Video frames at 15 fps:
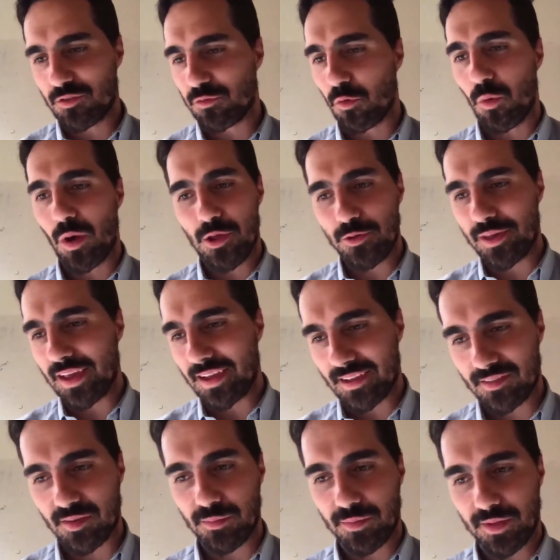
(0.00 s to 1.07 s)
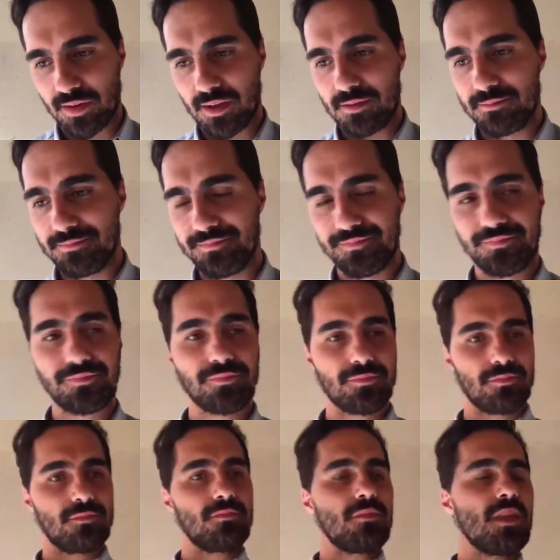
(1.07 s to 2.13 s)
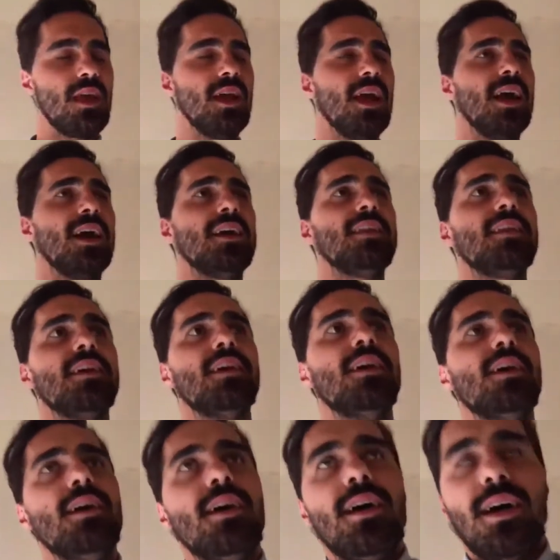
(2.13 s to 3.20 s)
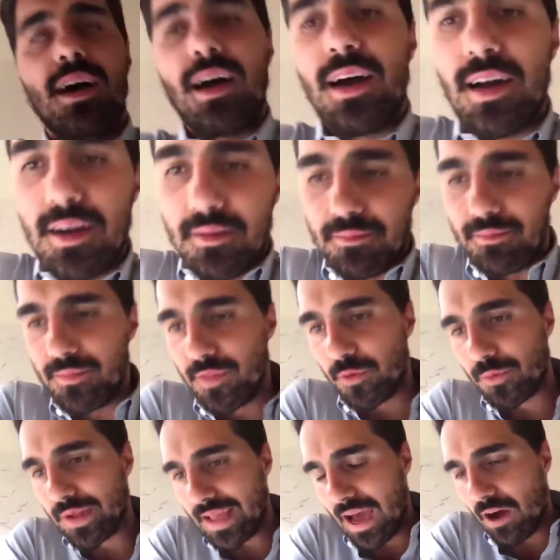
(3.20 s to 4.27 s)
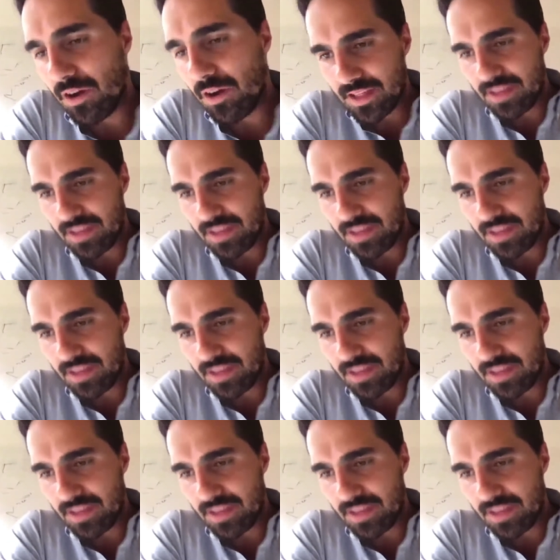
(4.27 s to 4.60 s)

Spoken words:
for why you can't get something done. And the reality of